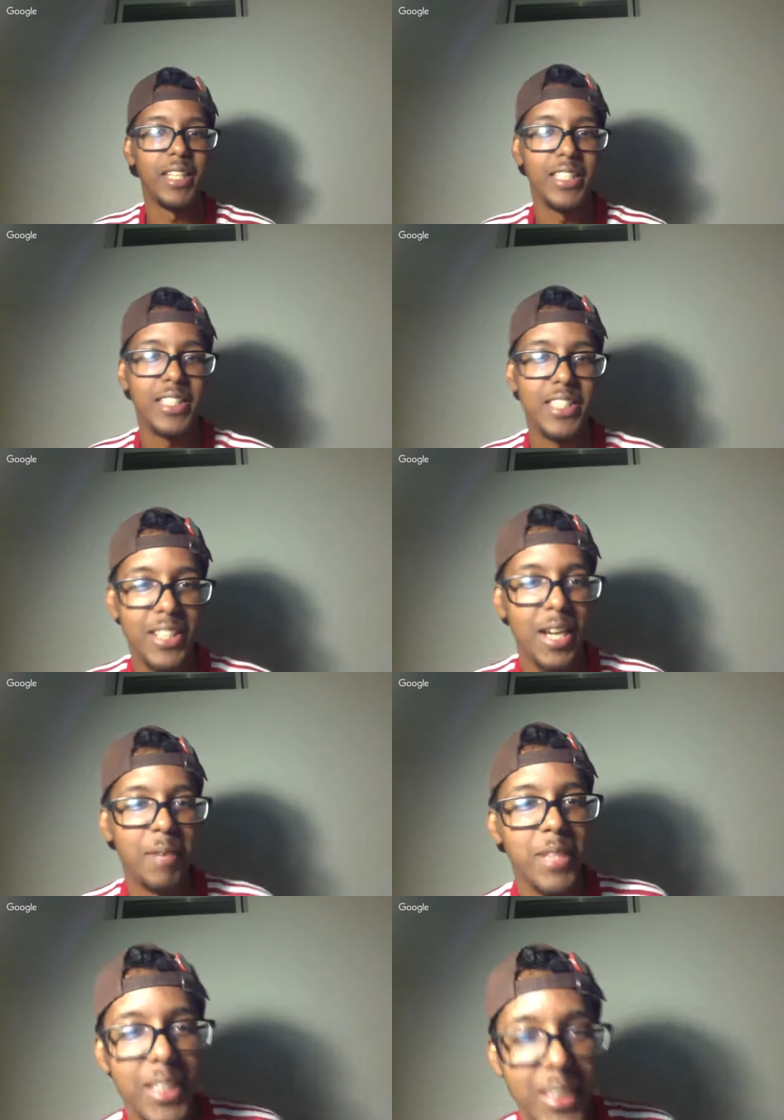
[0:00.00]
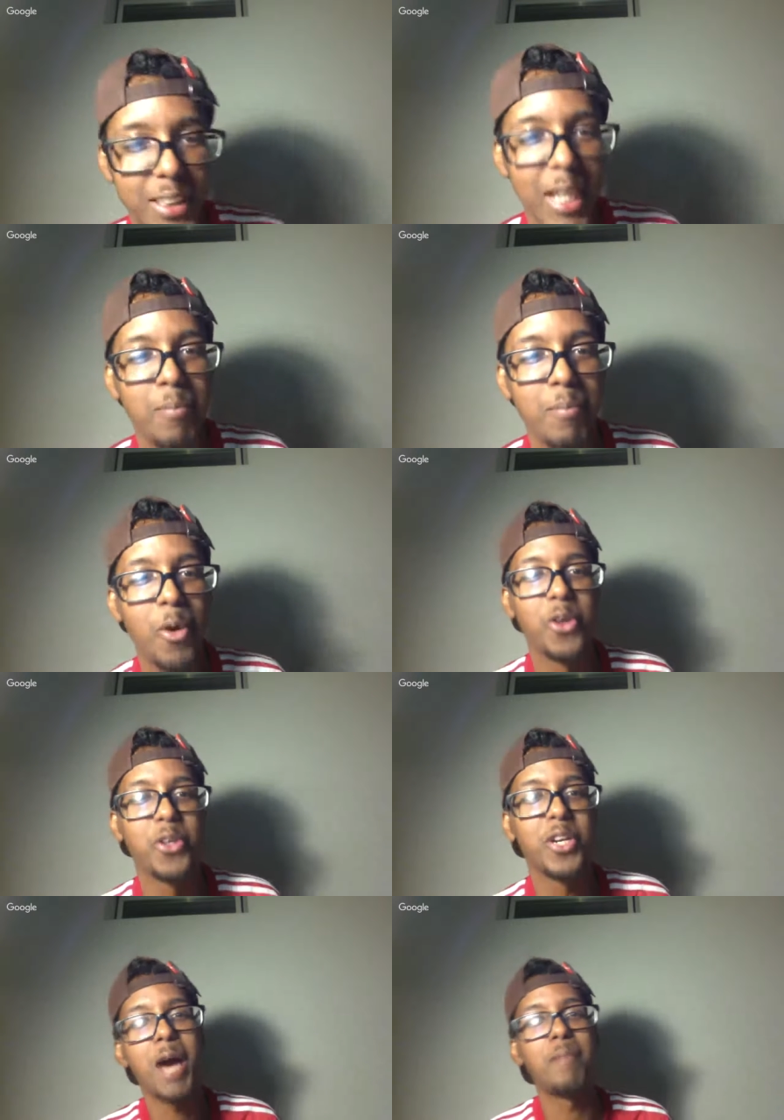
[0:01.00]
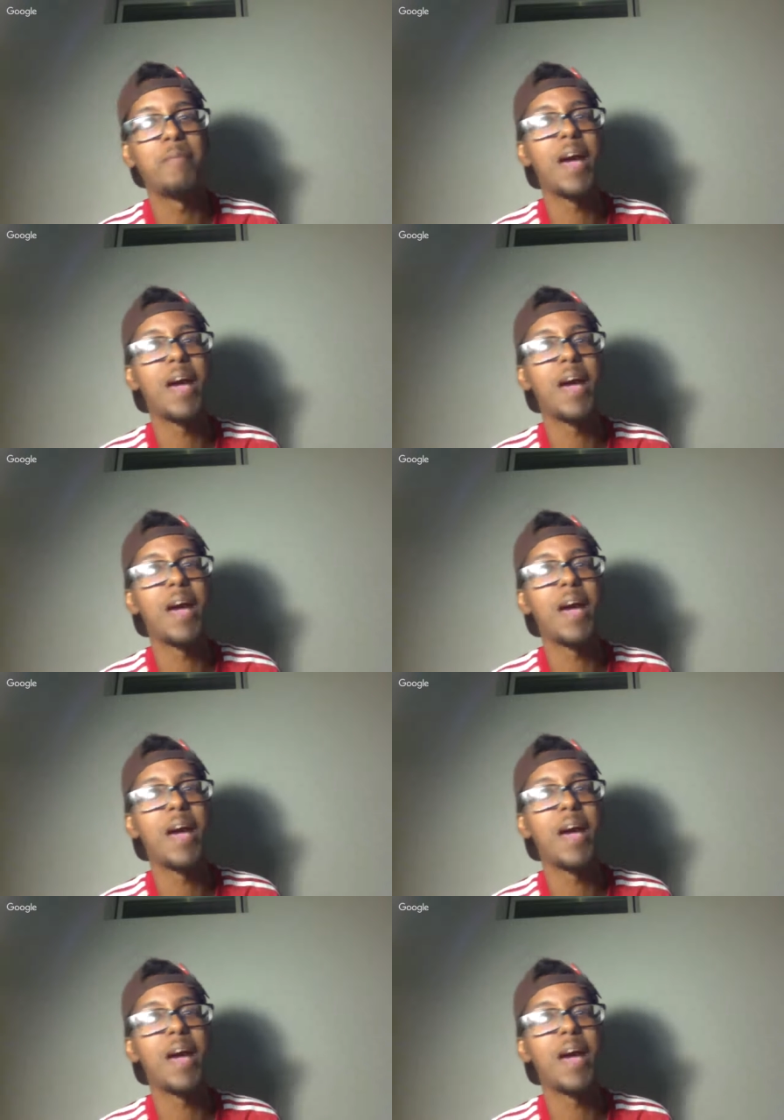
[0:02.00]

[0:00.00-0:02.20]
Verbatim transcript: You know what I mean? There's like Mortal Kombat,